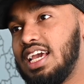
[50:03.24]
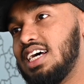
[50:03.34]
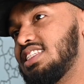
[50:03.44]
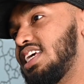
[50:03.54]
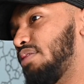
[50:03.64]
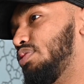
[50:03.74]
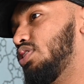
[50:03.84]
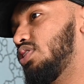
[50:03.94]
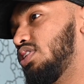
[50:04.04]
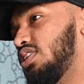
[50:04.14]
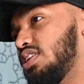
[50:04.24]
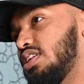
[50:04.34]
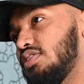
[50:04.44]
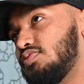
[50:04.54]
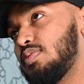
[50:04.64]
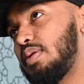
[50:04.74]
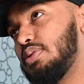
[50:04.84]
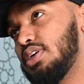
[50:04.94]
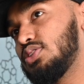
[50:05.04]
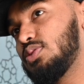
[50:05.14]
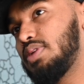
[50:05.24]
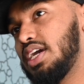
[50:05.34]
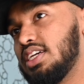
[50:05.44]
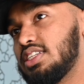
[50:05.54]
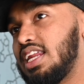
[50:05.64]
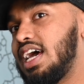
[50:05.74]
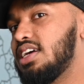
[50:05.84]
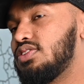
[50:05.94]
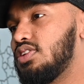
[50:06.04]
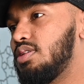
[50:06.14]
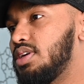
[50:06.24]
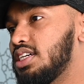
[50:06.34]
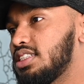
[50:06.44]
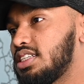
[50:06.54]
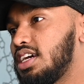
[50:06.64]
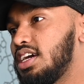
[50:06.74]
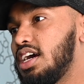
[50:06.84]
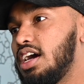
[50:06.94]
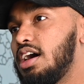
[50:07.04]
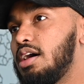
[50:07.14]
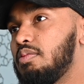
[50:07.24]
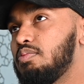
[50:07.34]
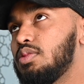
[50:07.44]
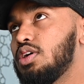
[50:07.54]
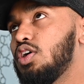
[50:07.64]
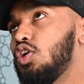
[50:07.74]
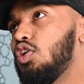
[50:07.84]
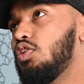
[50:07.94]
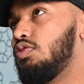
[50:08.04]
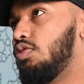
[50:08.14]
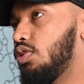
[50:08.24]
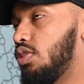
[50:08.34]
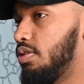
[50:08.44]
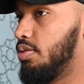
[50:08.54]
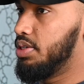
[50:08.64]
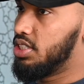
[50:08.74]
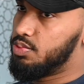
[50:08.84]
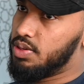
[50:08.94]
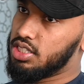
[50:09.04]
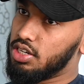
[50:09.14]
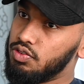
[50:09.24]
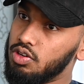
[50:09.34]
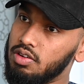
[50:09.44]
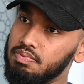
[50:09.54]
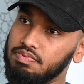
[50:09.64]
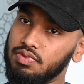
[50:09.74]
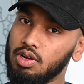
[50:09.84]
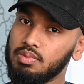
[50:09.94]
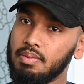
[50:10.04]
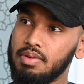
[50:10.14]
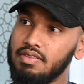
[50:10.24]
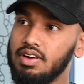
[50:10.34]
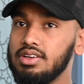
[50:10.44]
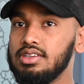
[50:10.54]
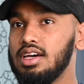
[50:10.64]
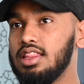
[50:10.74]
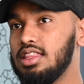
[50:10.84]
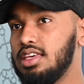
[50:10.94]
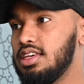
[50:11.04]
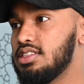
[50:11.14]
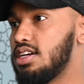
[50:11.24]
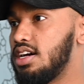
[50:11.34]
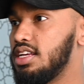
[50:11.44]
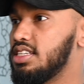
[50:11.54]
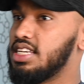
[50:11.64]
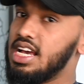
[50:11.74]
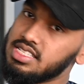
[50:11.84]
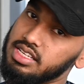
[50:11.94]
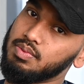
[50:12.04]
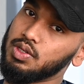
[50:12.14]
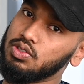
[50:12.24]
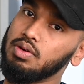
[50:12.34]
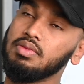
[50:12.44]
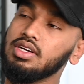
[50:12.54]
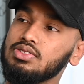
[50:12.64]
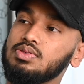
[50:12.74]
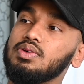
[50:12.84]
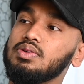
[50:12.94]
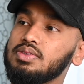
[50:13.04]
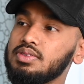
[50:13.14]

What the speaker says: Kazi Abidur for my personal page, and at Sunna Musk for the business page. And if you want to follow my brother who done the Azan, it's Kazi Abidur Rahman as well.